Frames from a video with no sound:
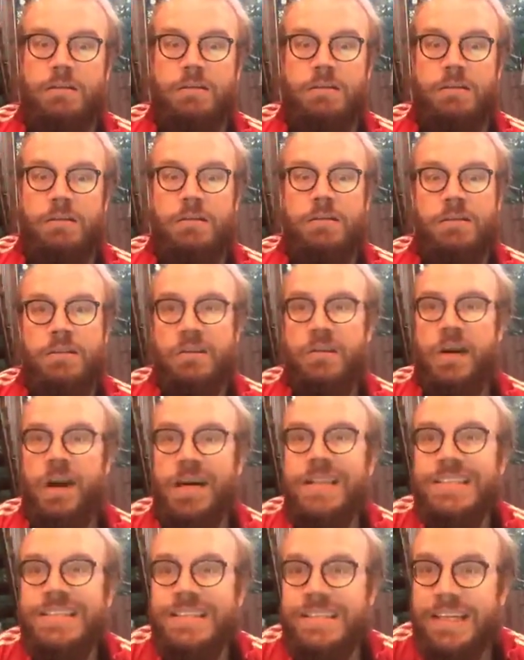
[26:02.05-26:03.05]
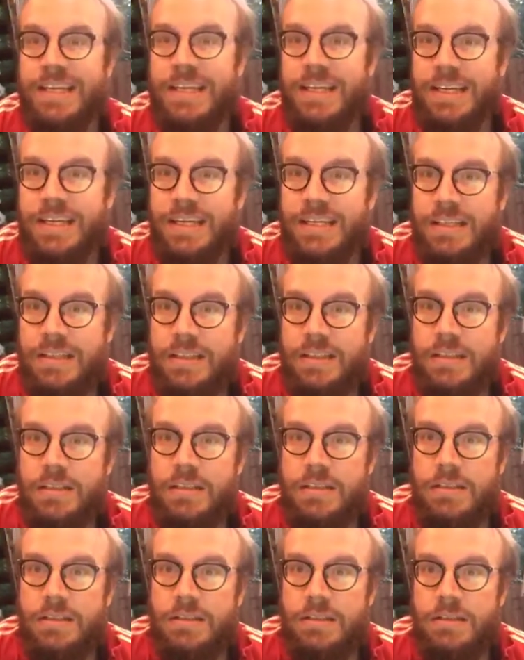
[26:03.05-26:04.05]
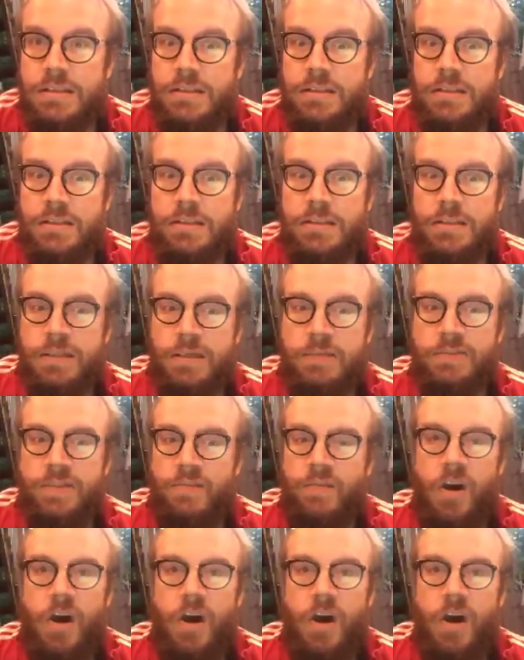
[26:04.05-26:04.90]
They're hustling. They've all